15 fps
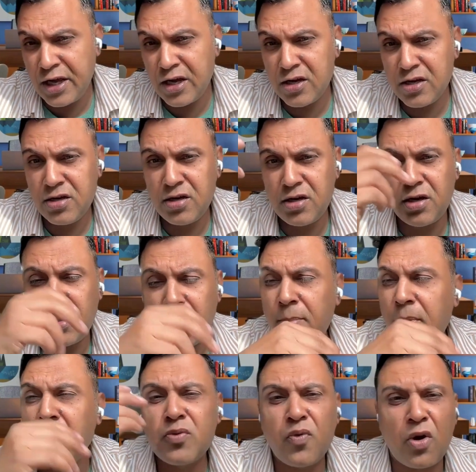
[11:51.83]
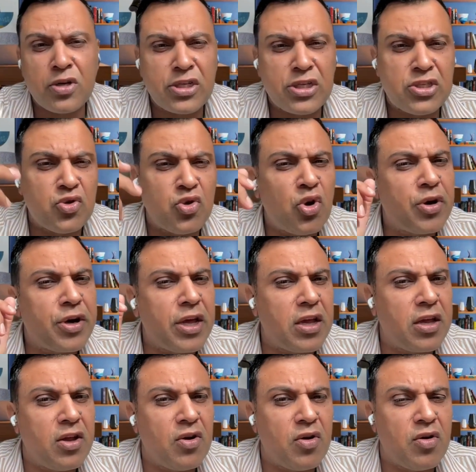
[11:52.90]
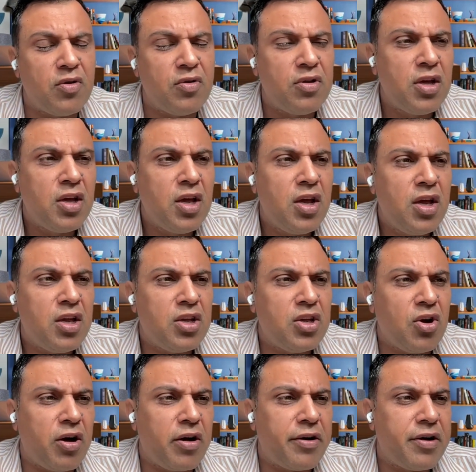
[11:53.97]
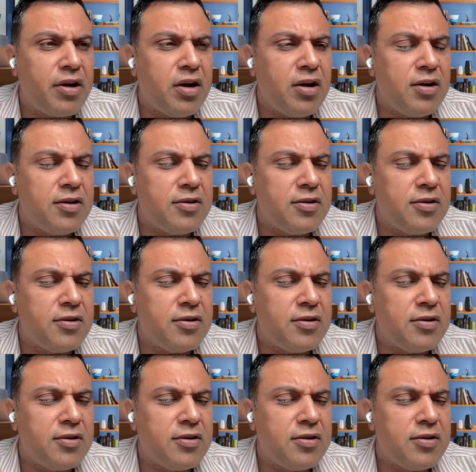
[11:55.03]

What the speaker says: take mouthwashes. Do not take your